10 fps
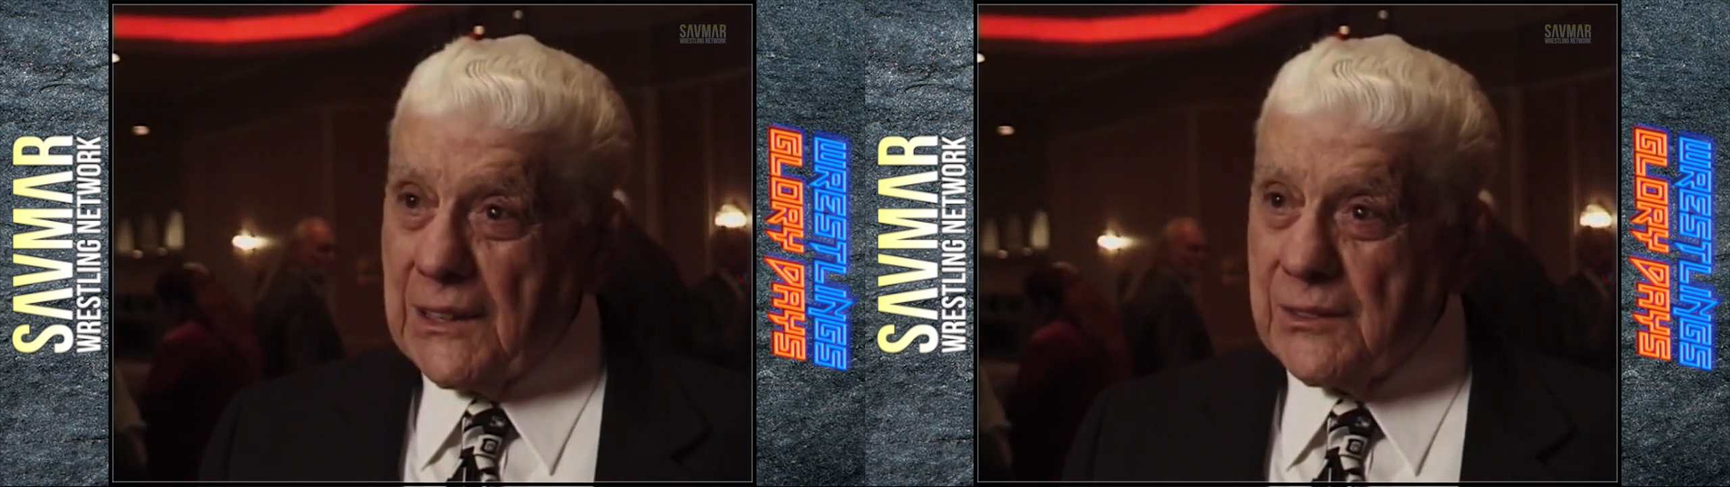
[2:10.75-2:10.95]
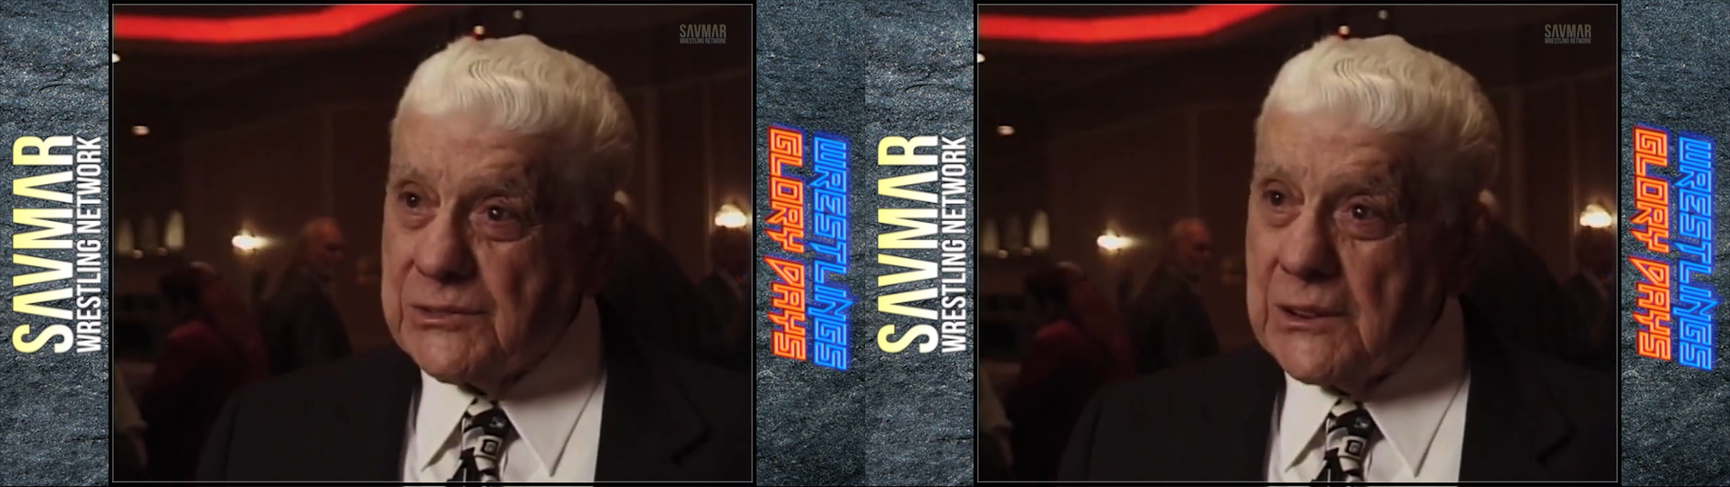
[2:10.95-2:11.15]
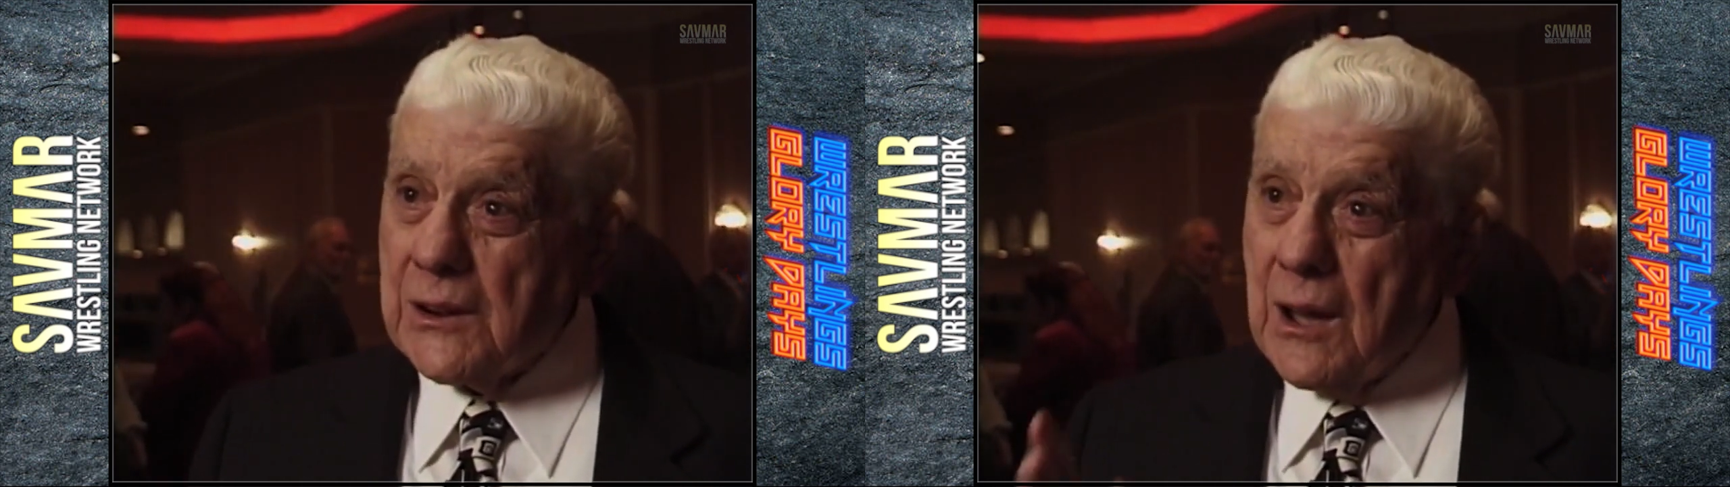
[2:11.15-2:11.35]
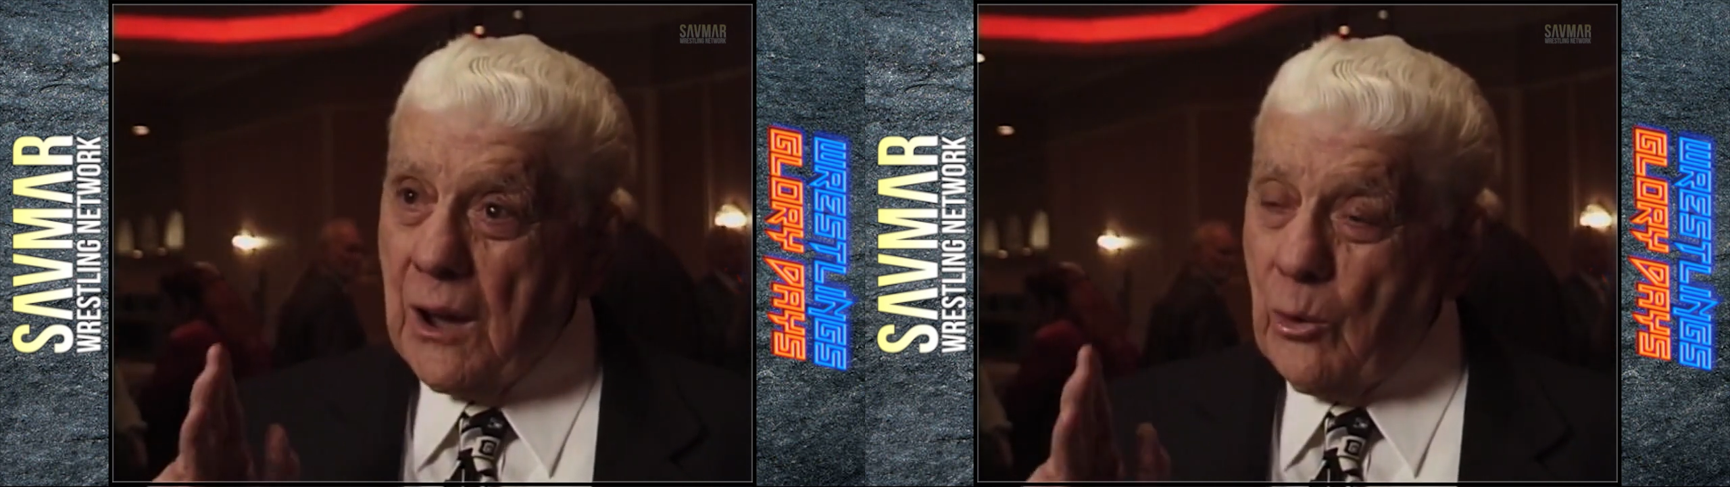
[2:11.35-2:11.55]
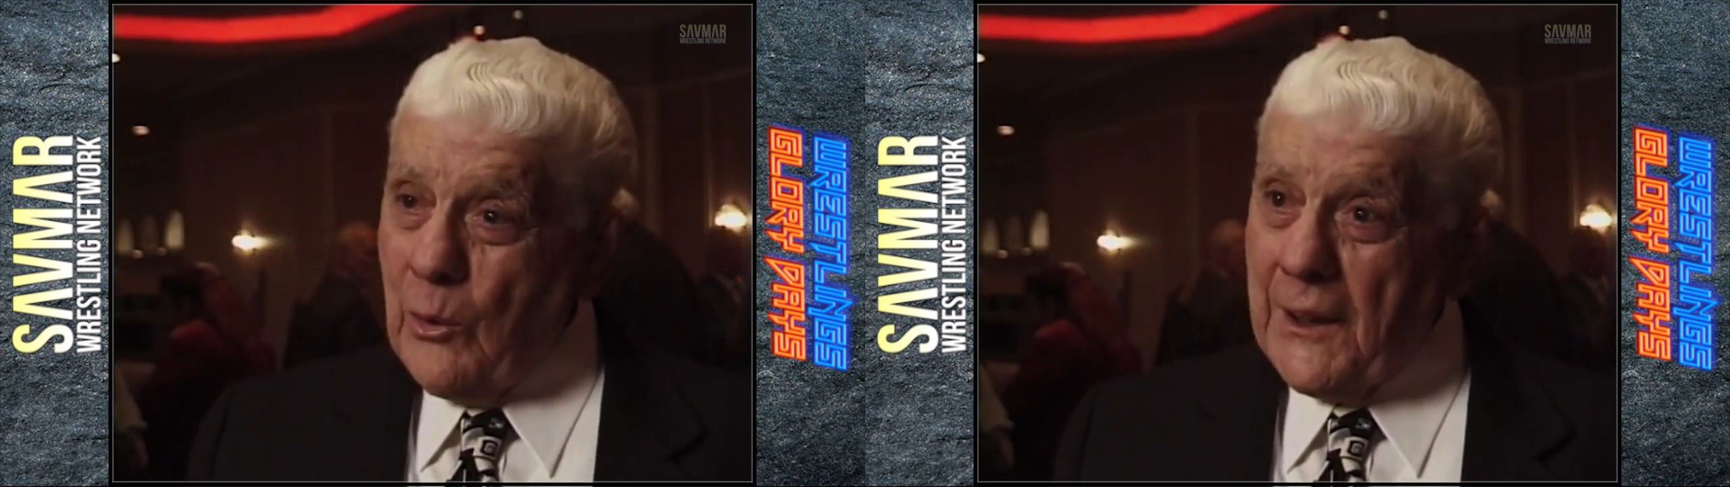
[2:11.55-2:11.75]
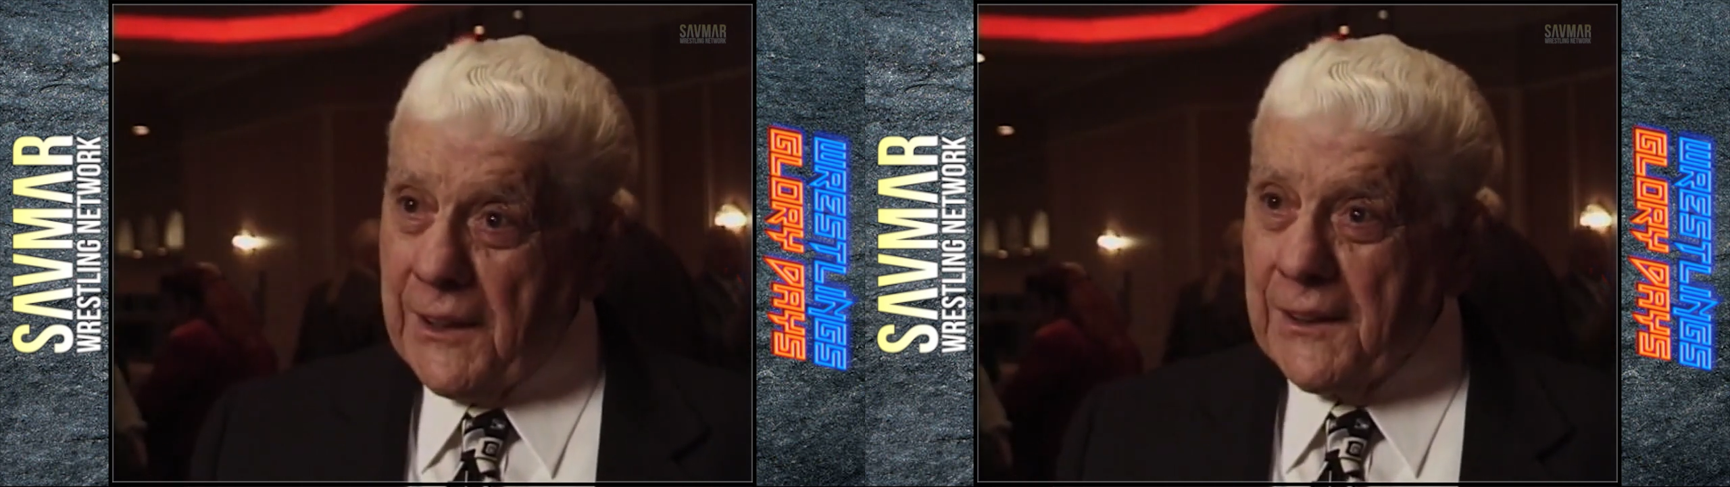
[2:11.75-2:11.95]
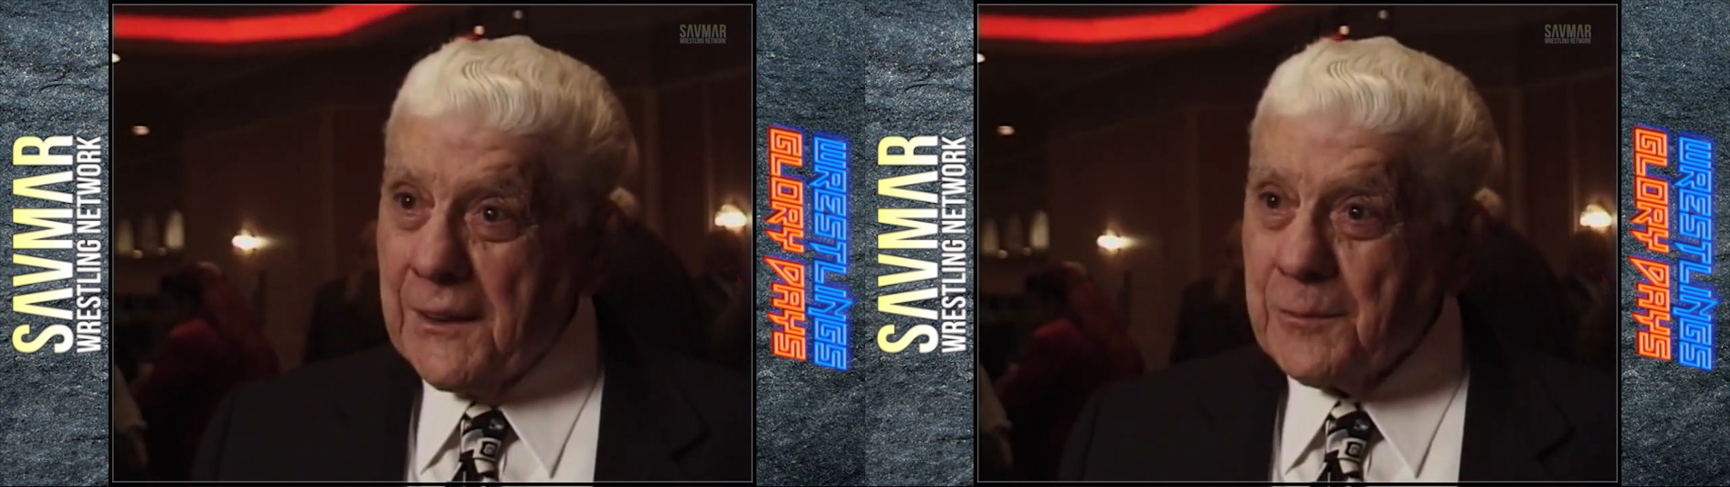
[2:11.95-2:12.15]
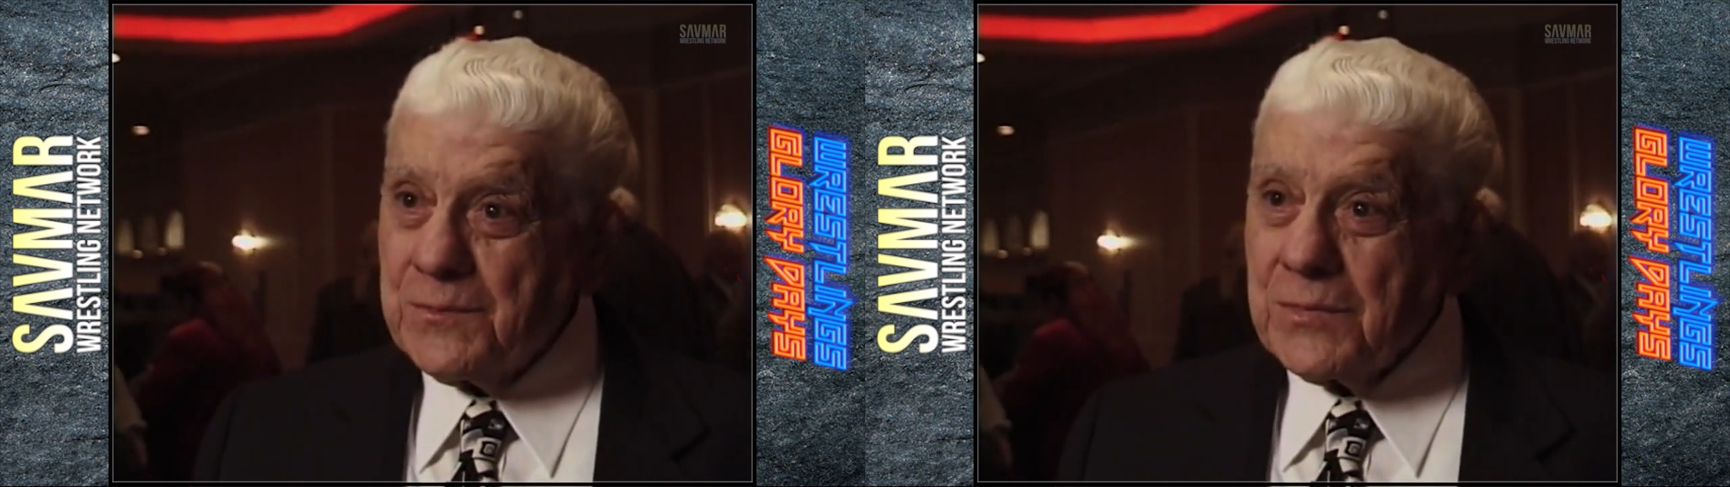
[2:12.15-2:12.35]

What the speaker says: lives in Hawaii.